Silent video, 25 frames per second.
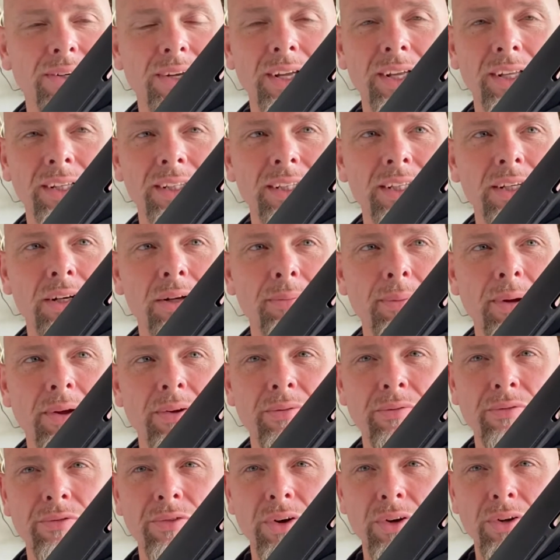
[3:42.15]
a little bit
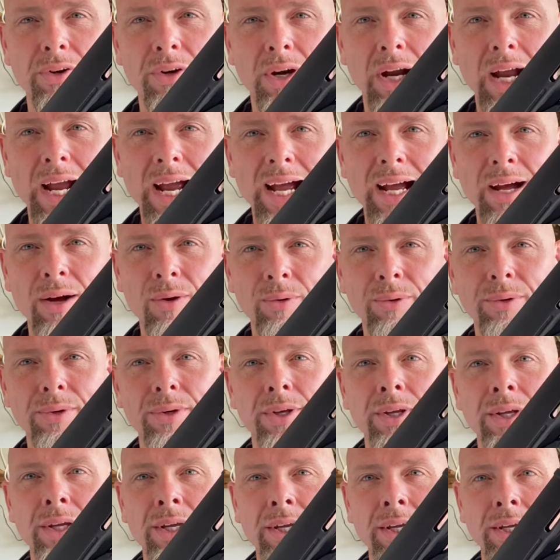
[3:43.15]
further out,
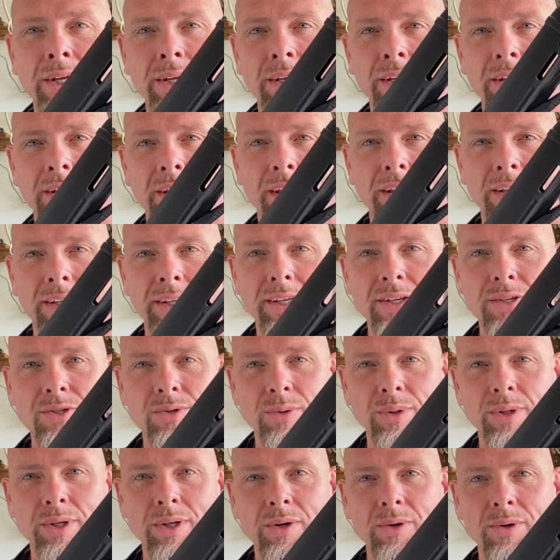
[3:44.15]
and this
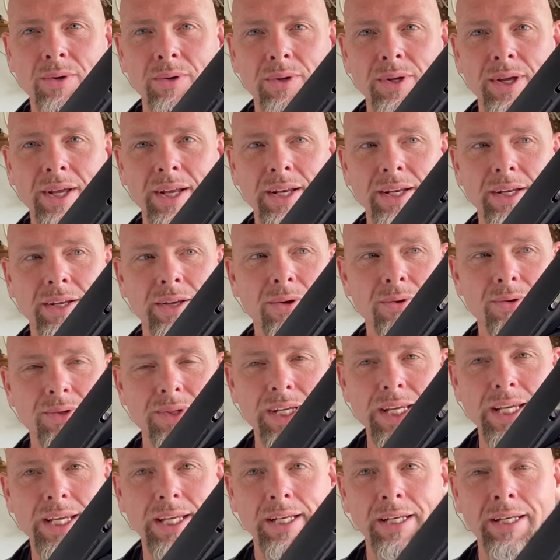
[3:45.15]
one goes, and it goes
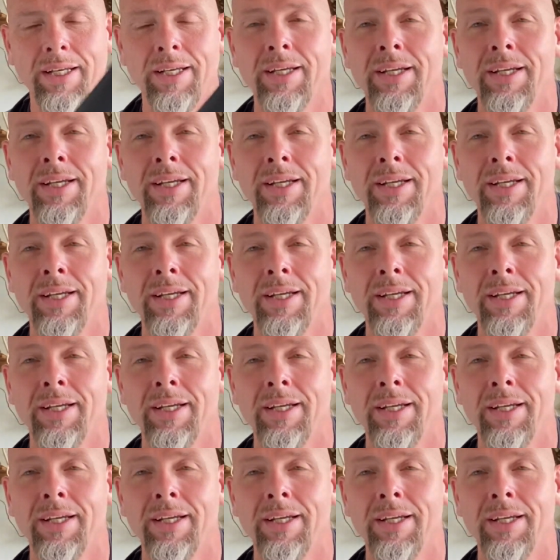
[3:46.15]
in.